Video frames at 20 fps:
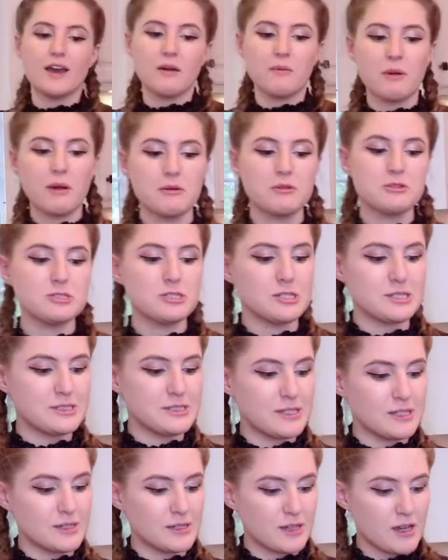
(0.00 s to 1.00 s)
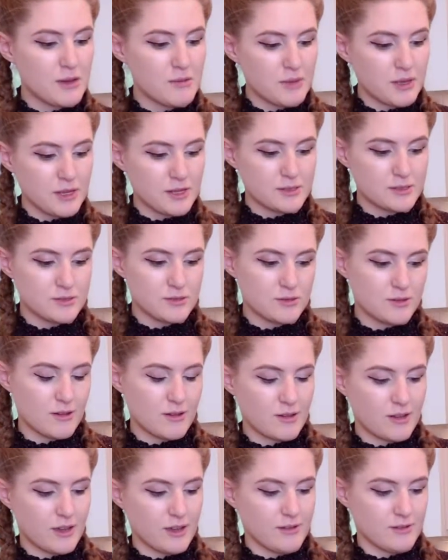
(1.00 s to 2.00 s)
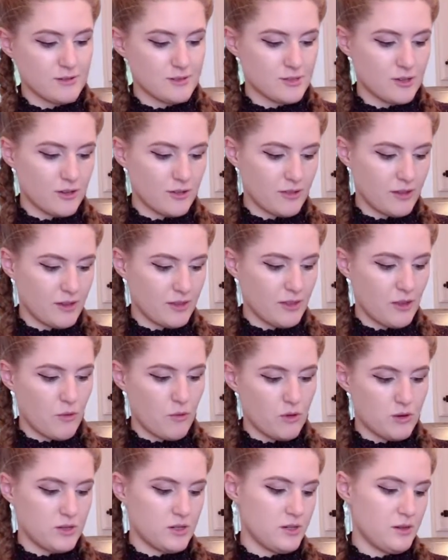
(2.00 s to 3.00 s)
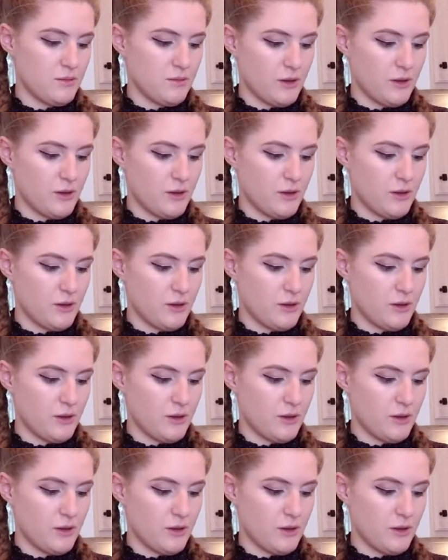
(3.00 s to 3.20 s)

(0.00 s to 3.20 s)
I probably should have seen it coming as soon as I saw that they wanted a